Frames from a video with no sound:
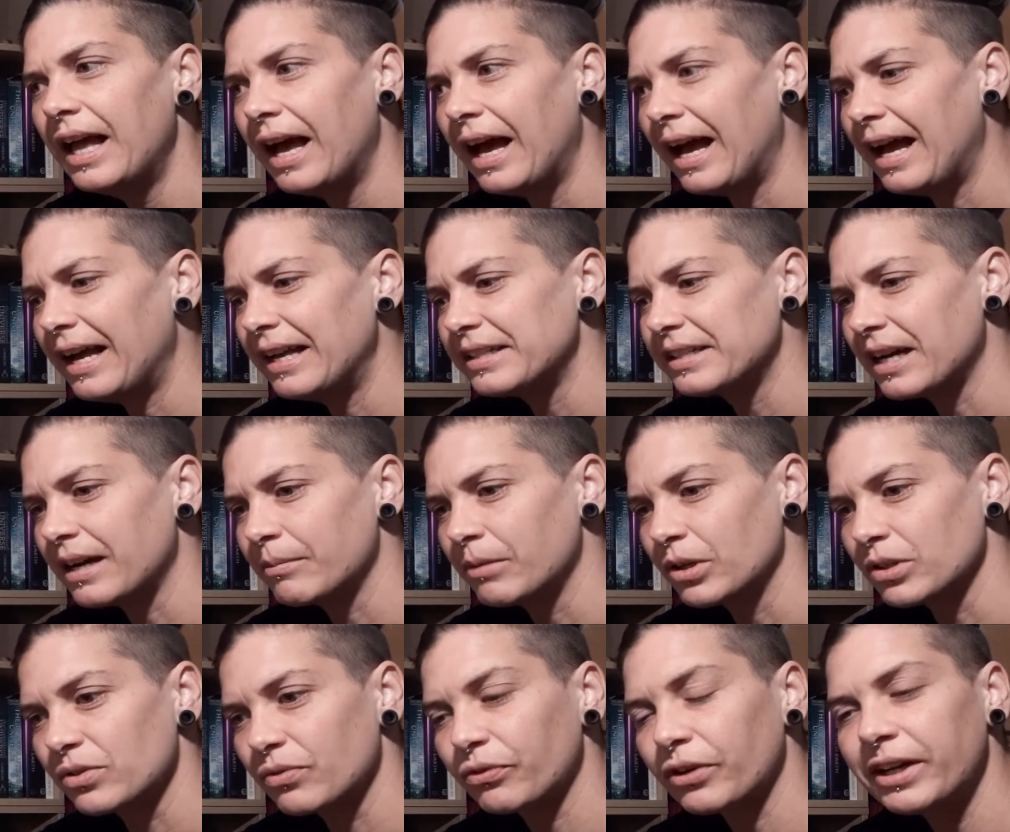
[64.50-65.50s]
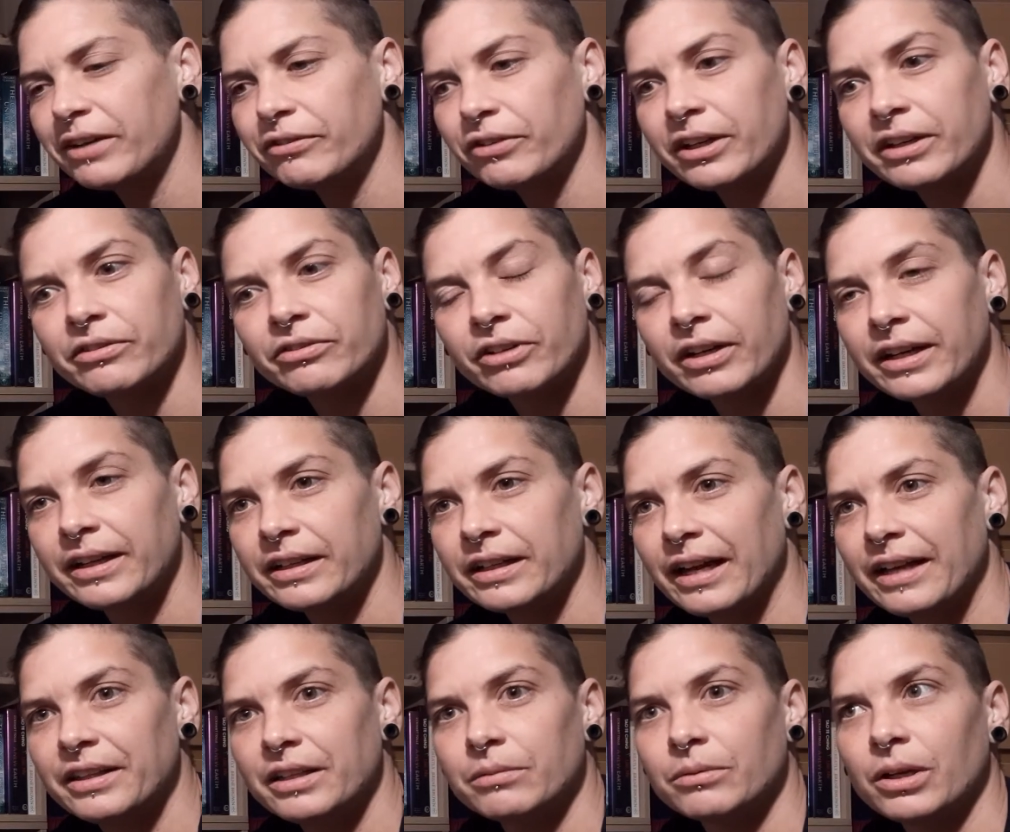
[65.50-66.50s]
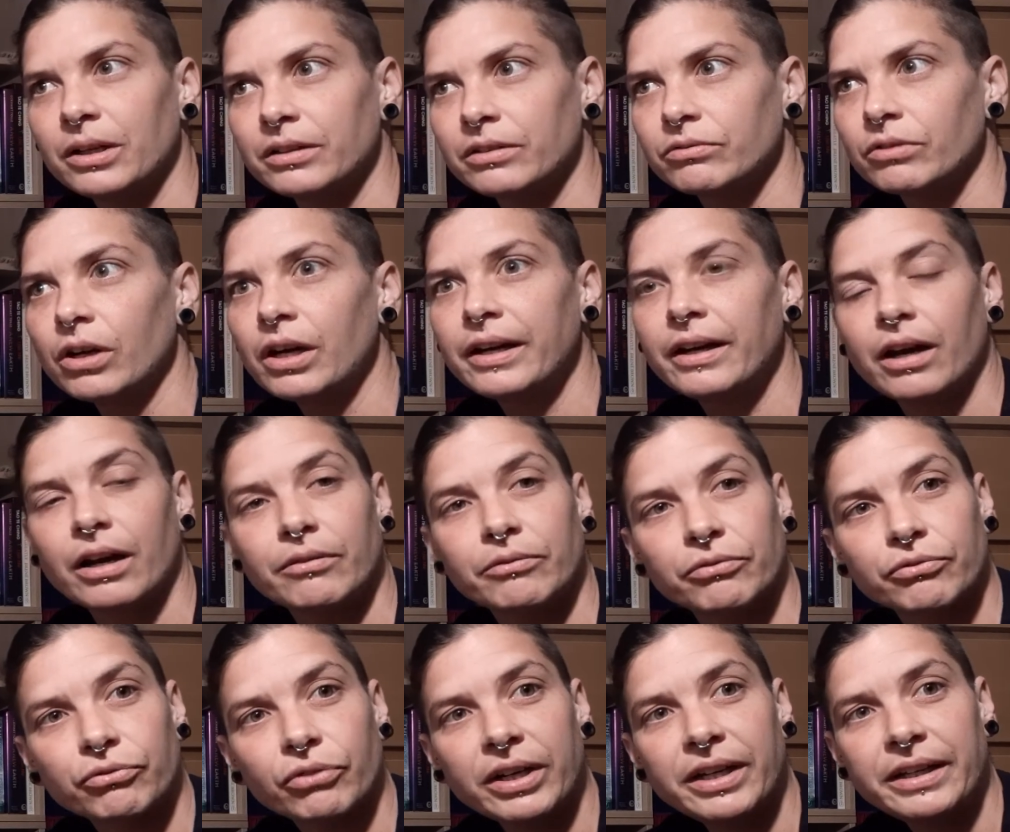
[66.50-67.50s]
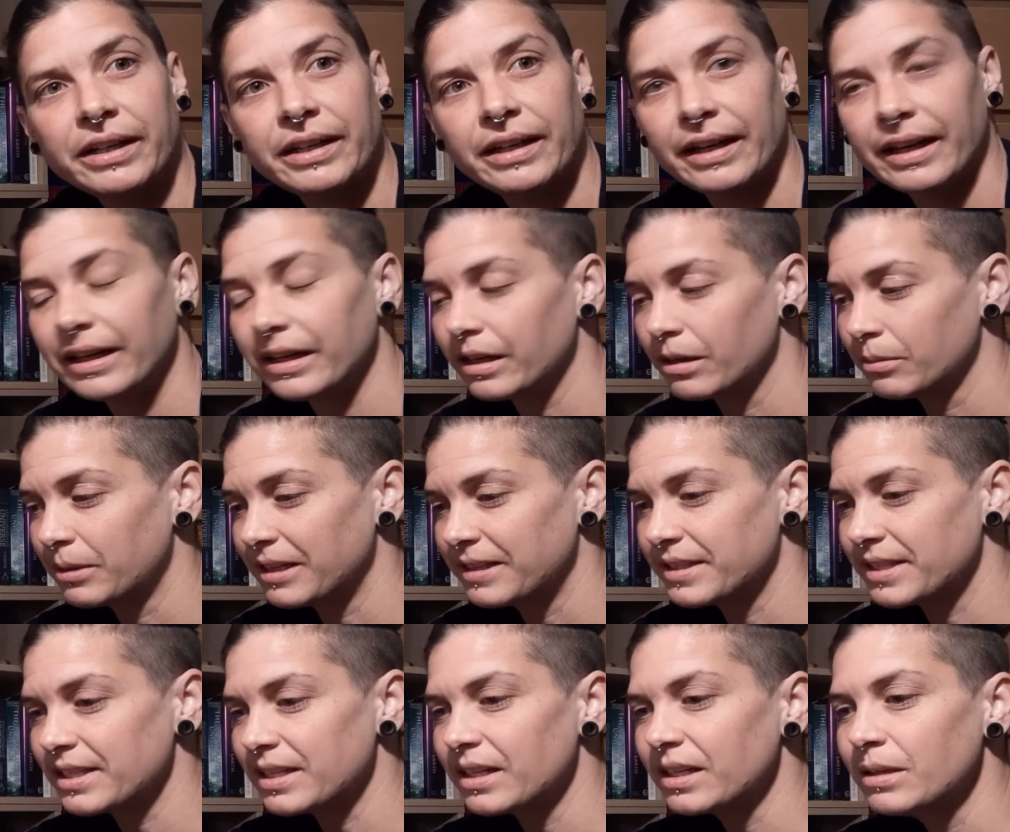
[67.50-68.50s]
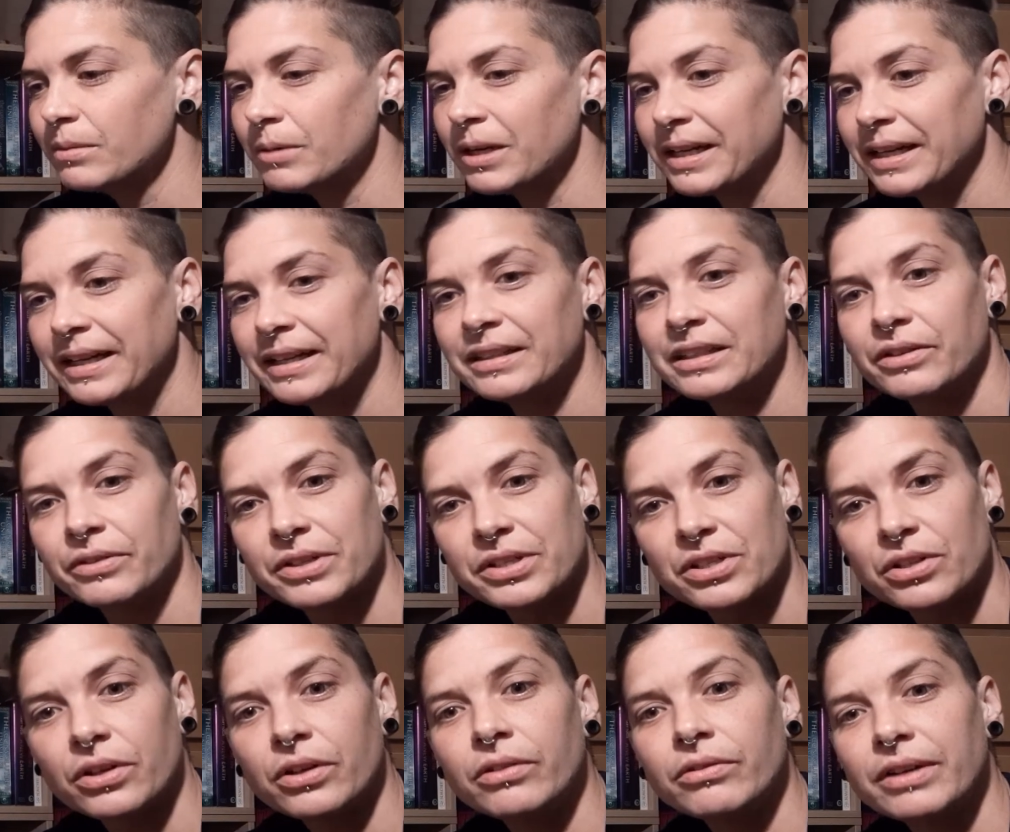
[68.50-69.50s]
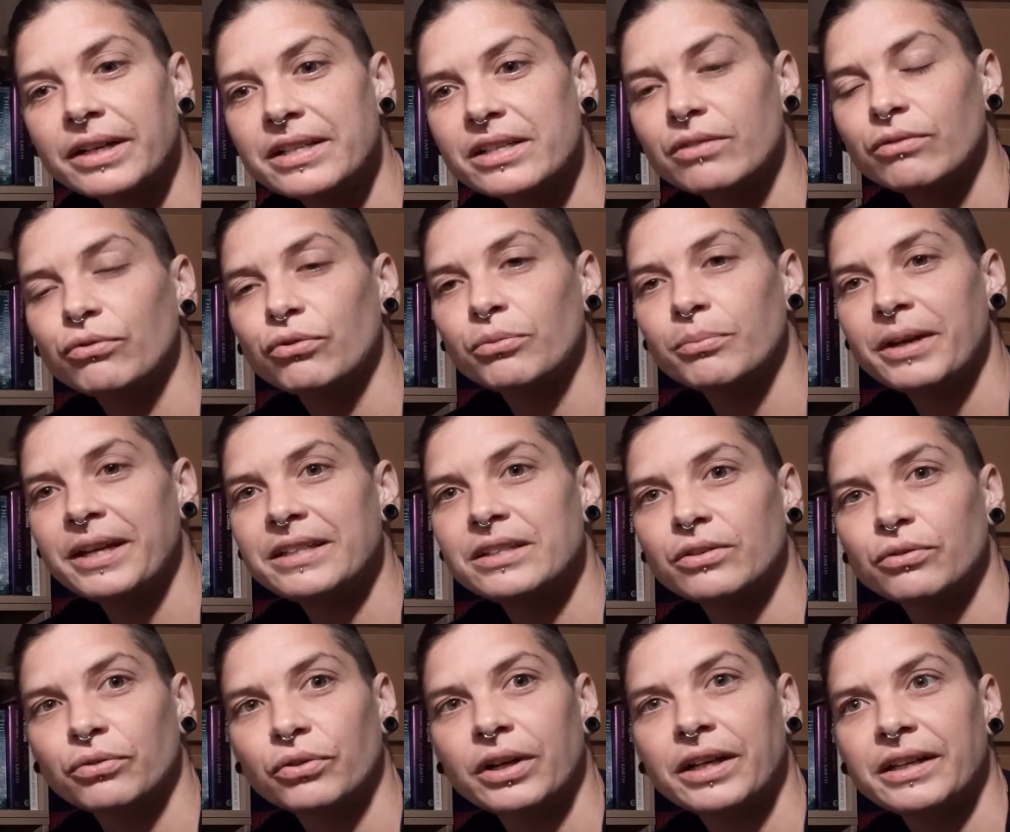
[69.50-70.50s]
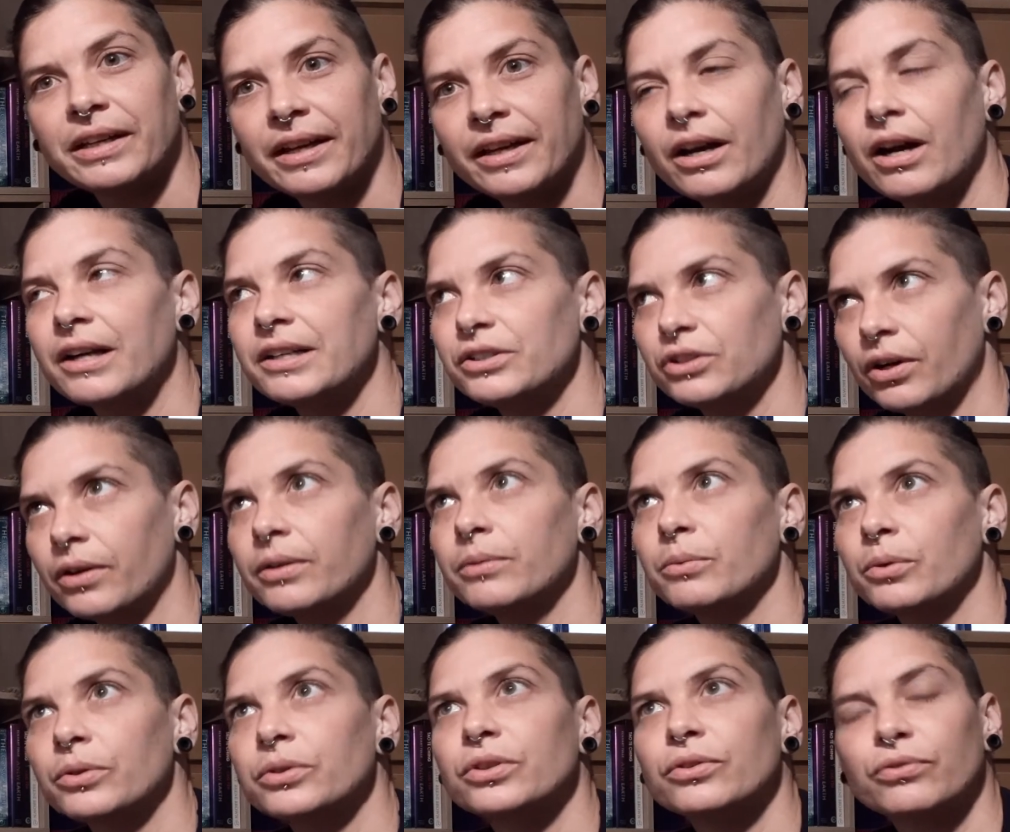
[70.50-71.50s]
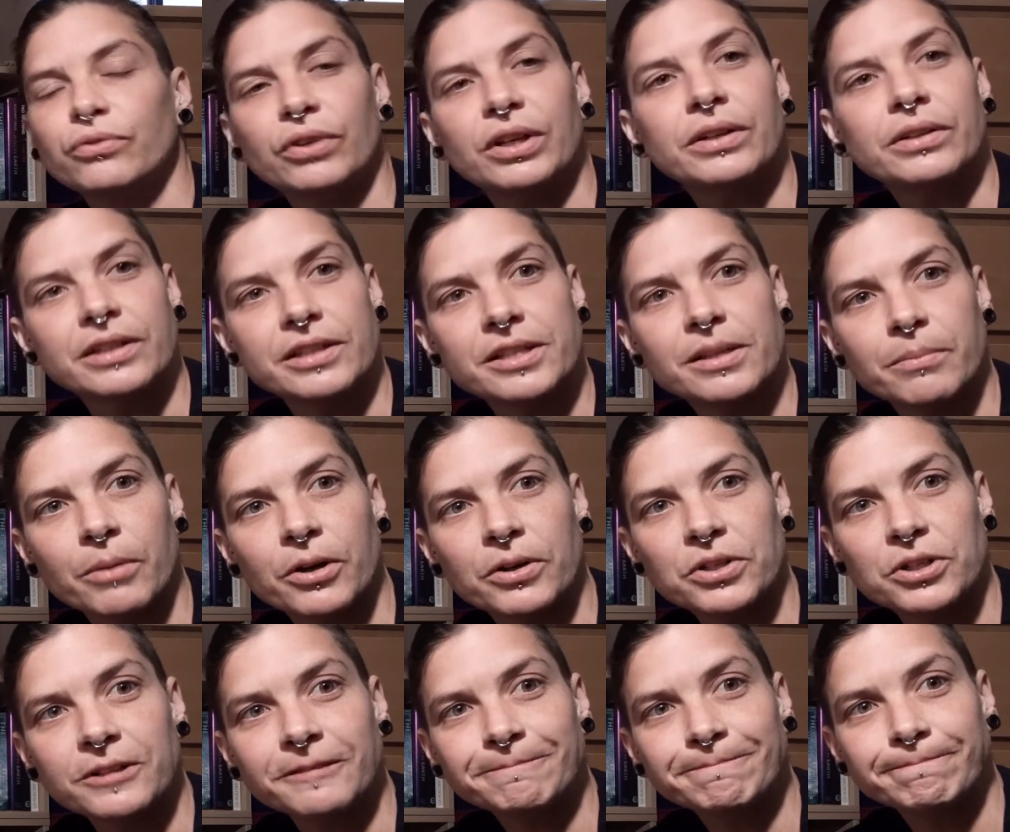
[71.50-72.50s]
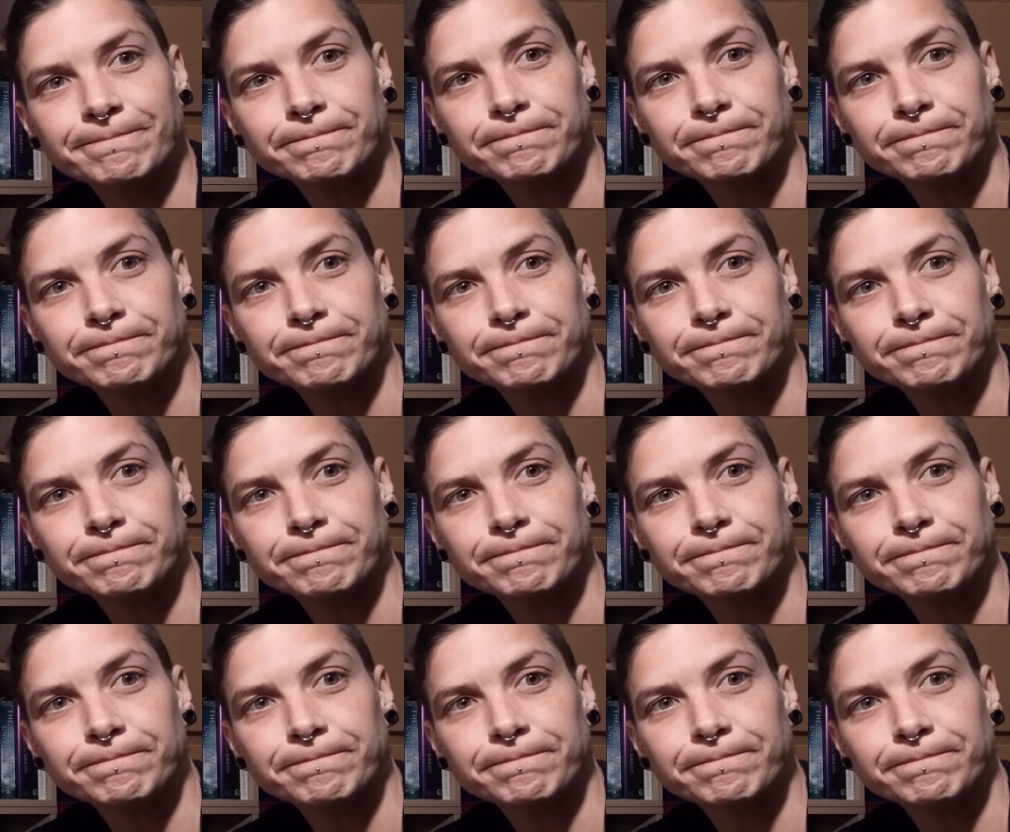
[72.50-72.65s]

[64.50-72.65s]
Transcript: And um, I was freak, freak, freak. And I'm like, right, I'm freaking out. I'm getting stuck in my head. There is no reason for me to freak out. I don't want to feel this emotion.